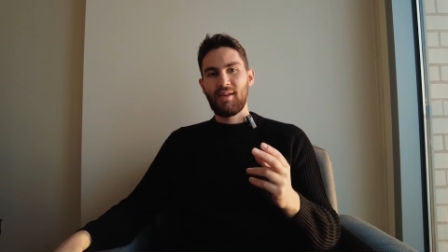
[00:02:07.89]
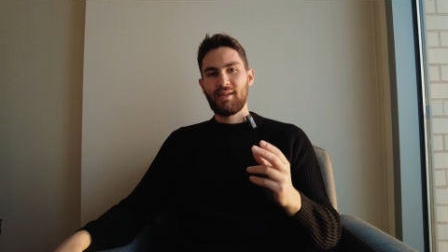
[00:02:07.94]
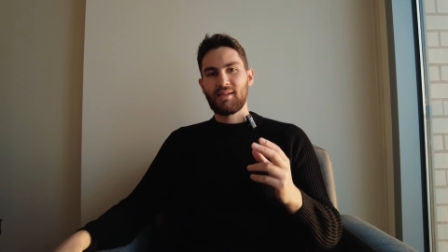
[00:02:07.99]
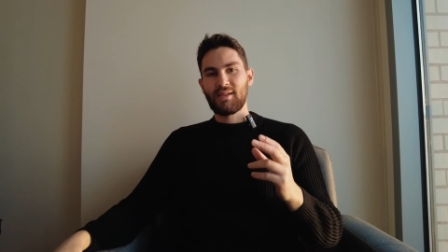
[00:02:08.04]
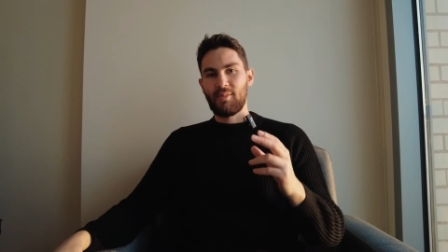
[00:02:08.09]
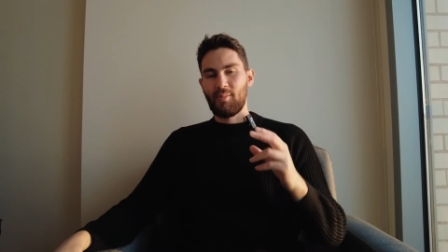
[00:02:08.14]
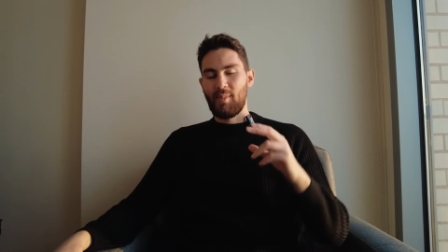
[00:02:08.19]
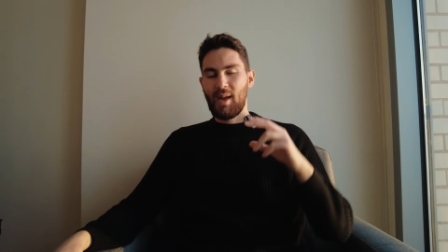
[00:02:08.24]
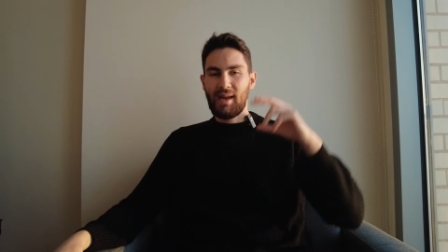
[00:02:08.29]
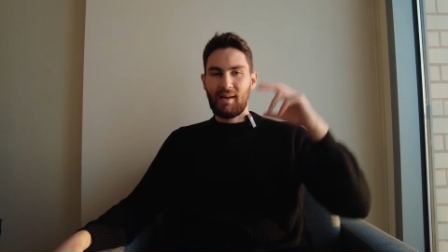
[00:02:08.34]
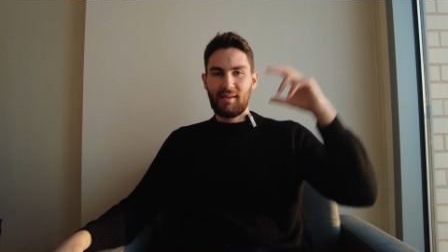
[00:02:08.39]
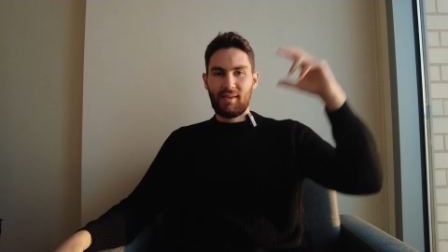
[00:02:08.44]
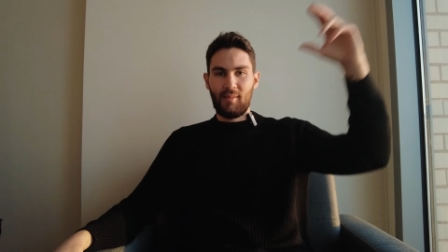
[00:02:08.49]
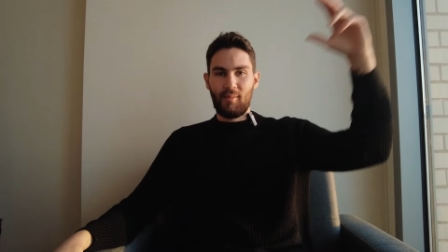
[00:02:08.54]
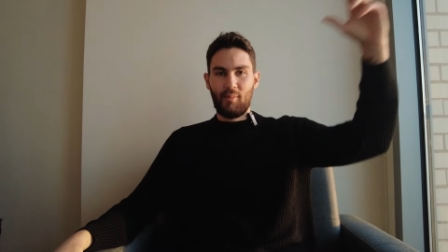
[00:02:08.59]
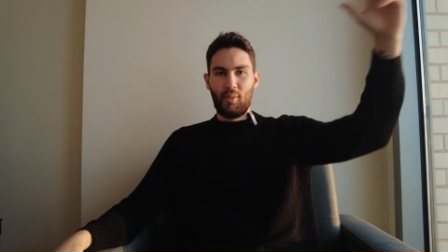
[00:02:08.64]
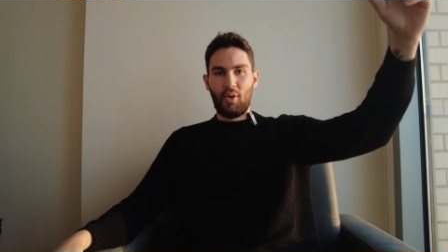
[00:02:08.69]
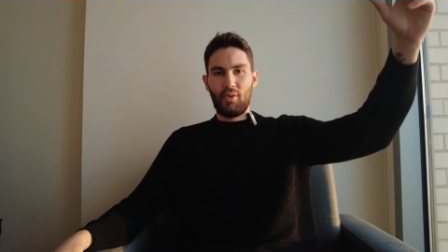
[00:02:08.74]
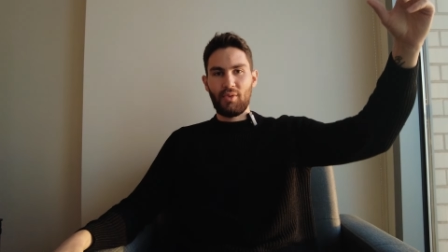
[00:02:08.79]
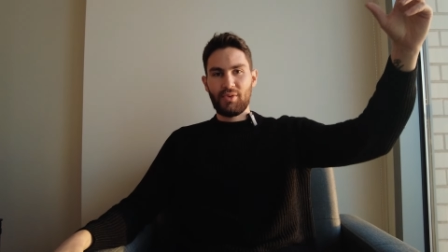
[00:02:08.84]
to make the
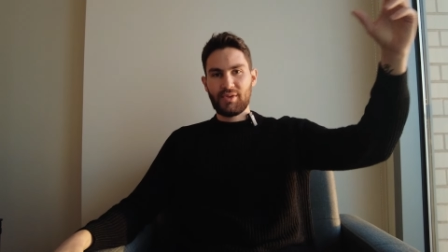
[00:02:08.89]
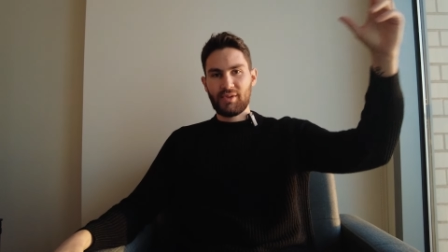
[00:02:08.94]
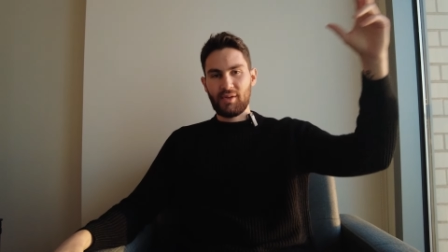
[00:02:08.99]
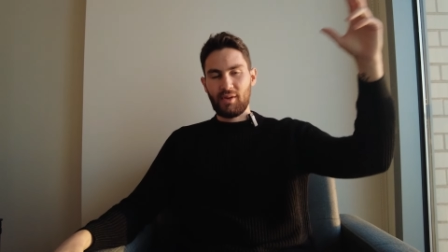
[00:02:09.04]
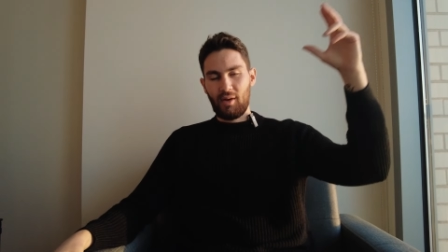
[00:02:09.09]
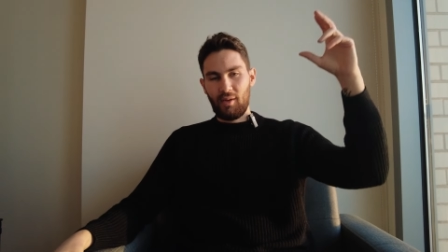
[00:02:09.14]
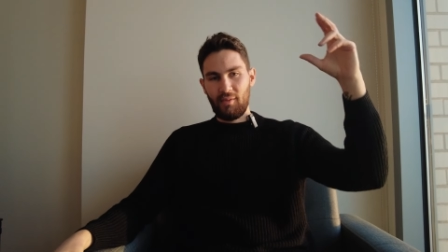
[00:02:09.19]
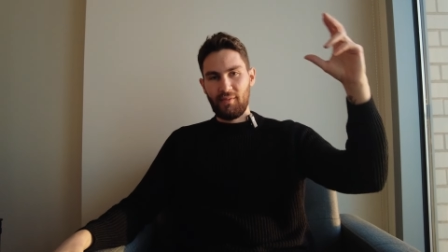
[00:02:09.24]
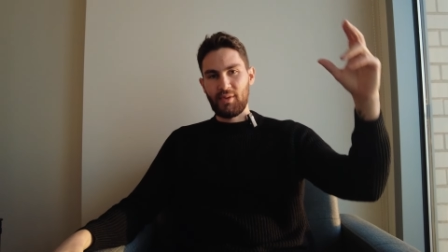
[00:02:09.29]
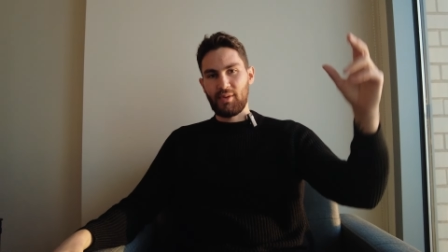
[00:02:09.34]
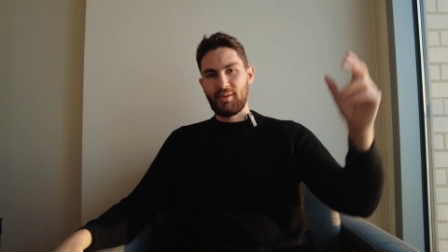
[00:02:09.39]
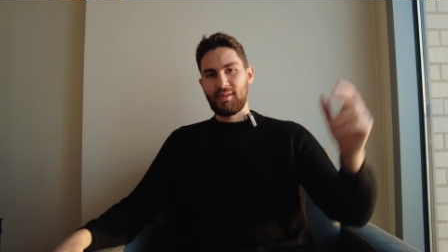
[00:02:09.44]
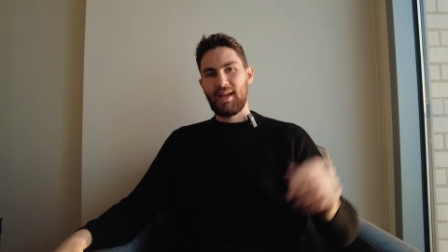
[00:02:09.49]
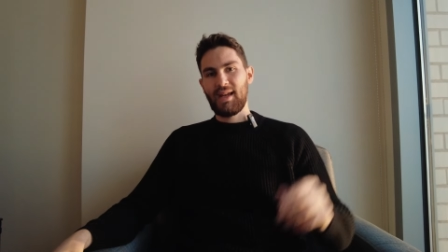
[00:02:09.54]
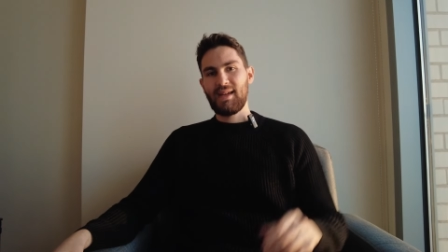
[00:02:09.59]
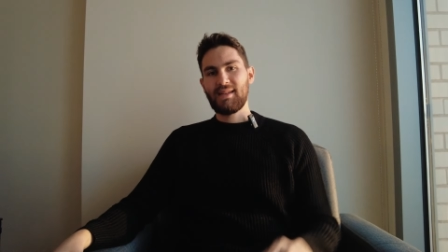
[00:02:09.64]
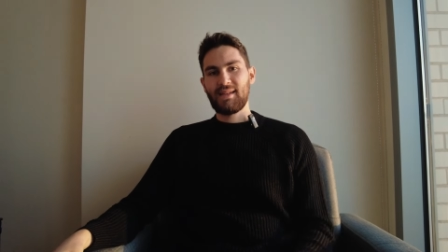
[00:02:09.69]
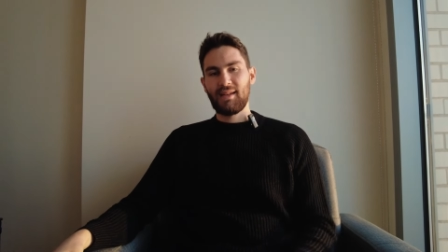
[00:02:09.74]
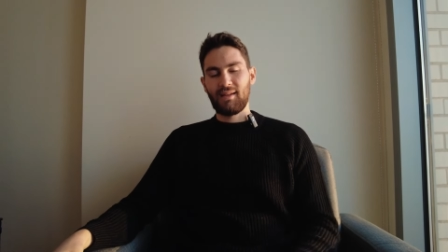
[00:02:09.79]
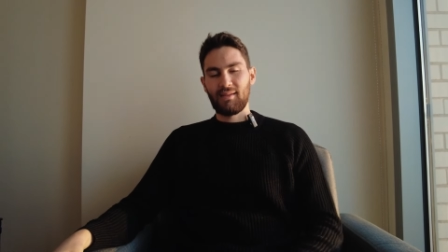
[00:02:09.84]
most of your
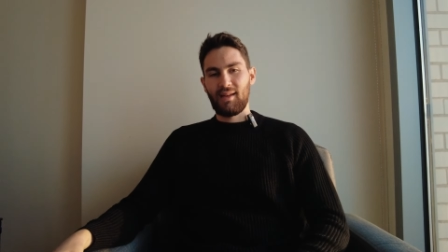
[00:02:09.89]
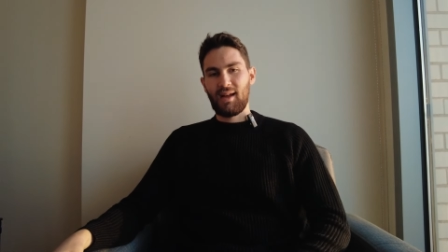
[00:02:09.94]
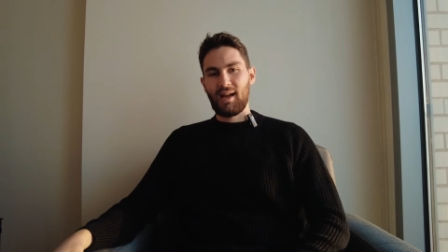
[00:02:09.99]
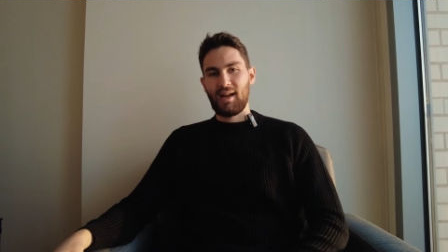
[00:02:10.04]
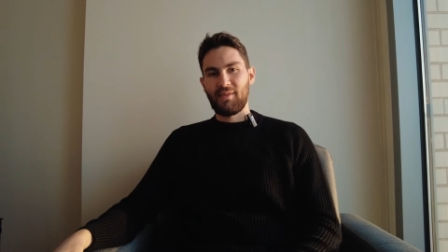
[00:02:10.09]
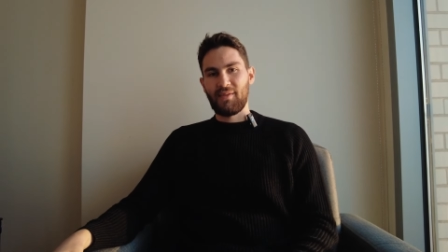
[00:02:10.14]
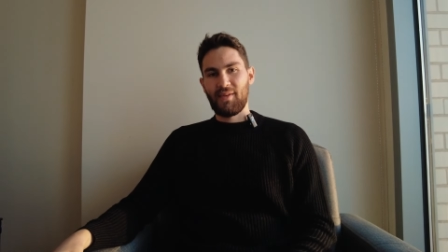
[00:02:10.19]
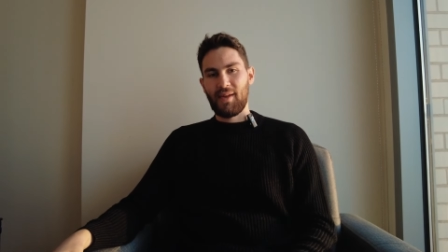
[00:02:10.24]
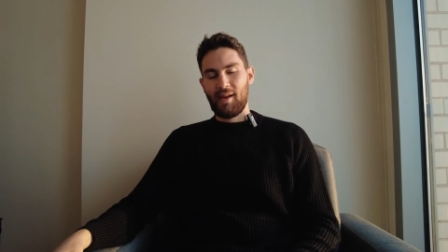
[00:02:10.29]
dating life.